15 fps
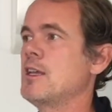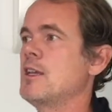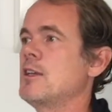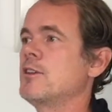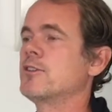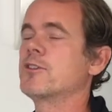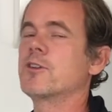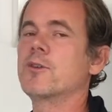
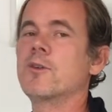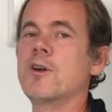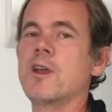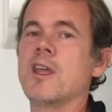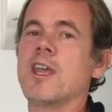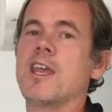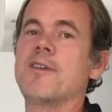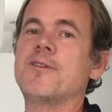So
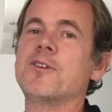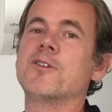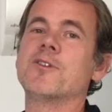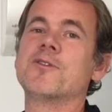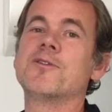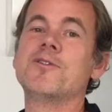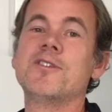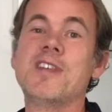if
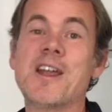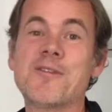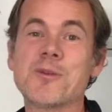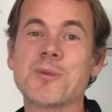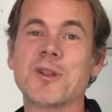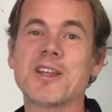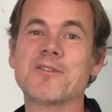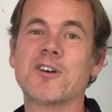you've never
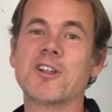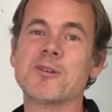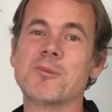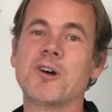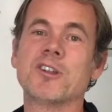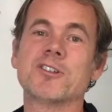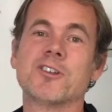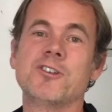played
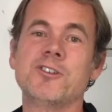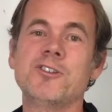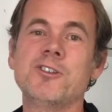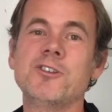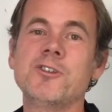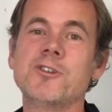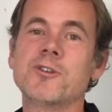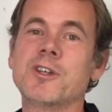volleyball or you're
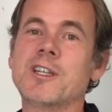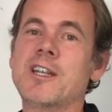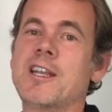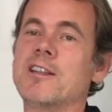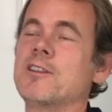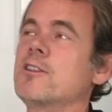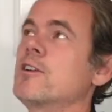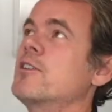new to it,
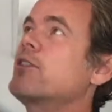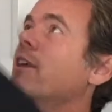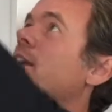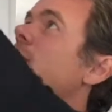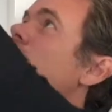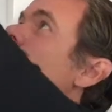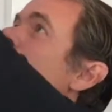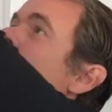it looks
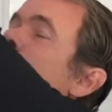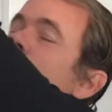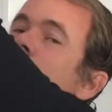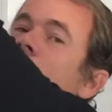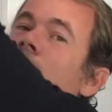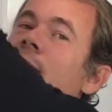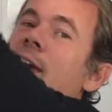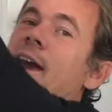like you
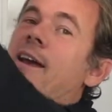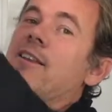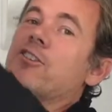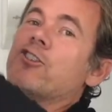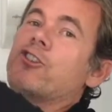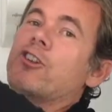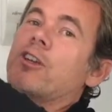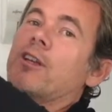
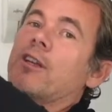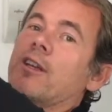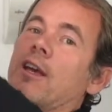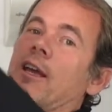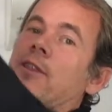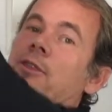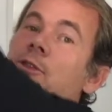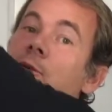catch
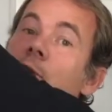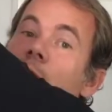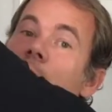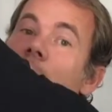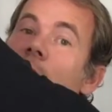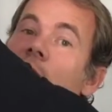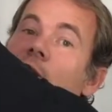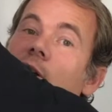and throw the
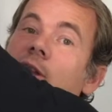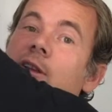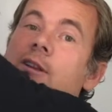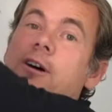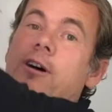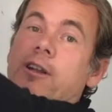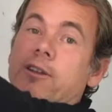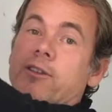ball
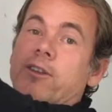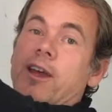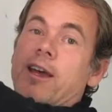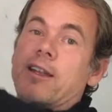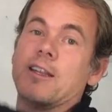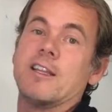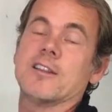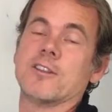on a
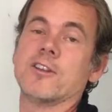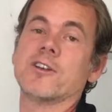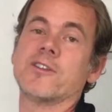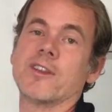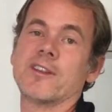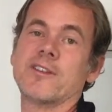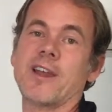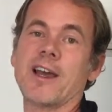set. It
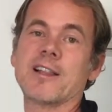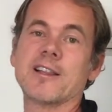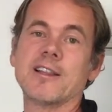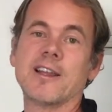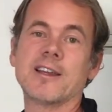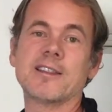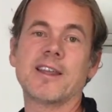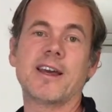looks exactly
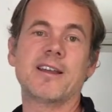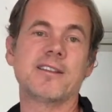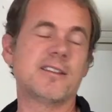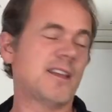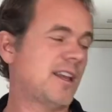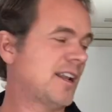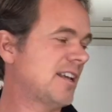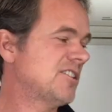like that.
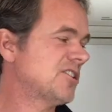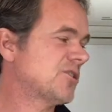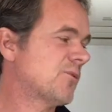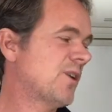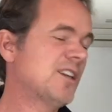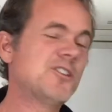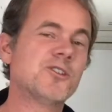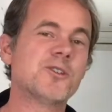And I just
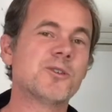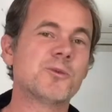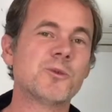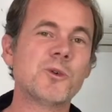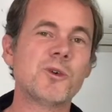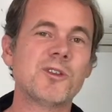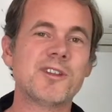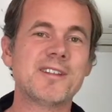read you a
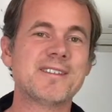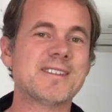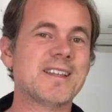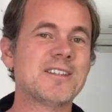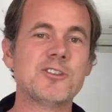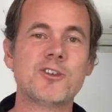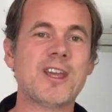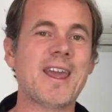rule that
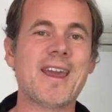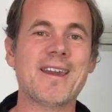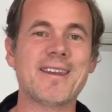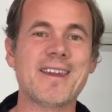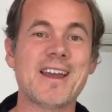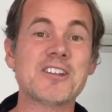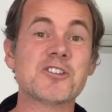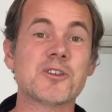said you can't
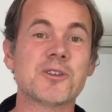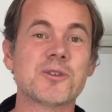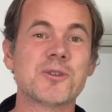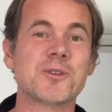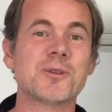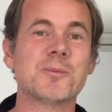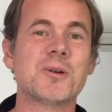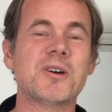catch or
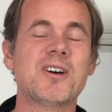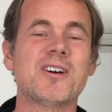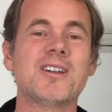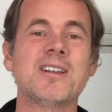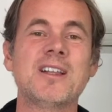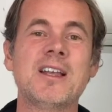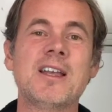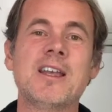throw the
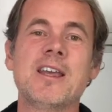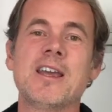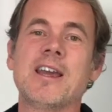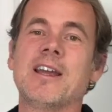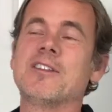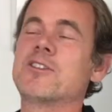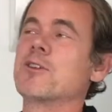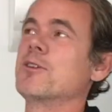ball.
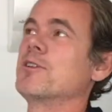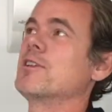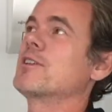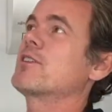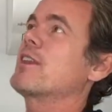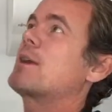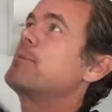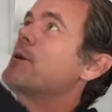And so it
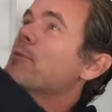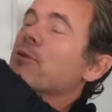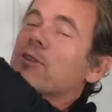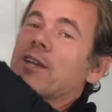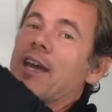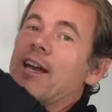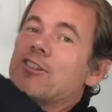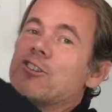looks like people are
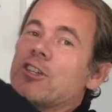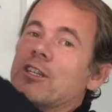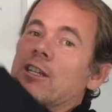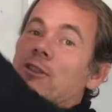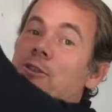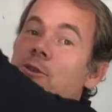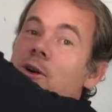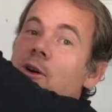catching
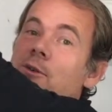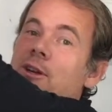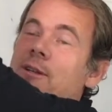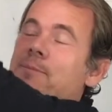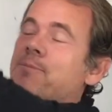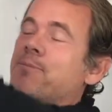and throwing.